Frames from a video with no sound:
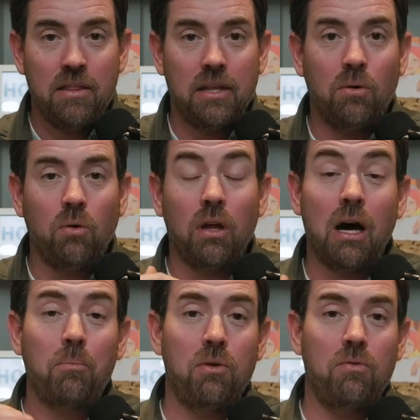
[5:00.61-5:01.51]
then it will
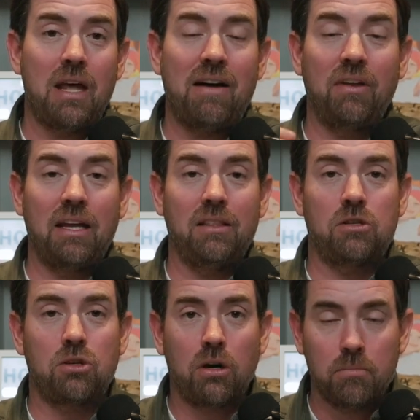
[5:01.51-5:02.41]
help you navigate the
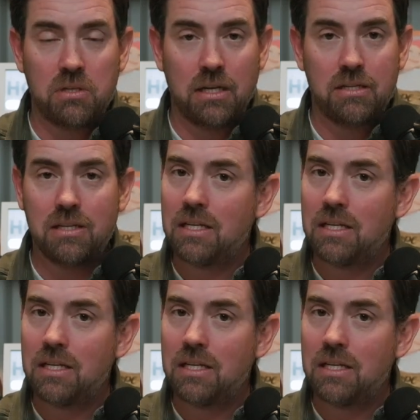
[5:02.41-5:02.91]
circumstances.